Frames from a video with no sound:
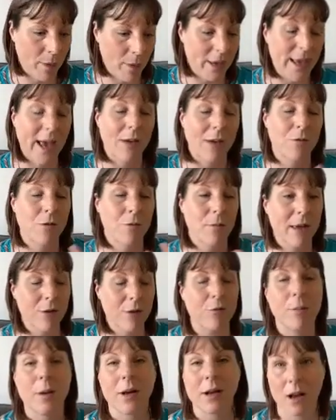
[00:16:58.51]
But yeah, for me,
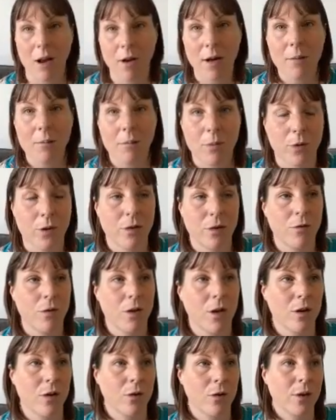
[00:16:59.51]
from a client point of
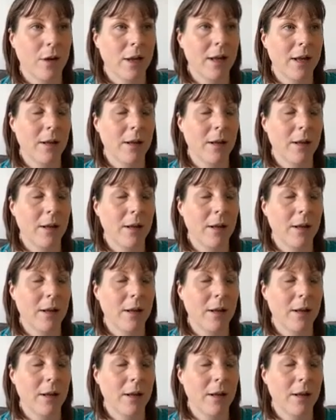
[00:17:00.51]
view,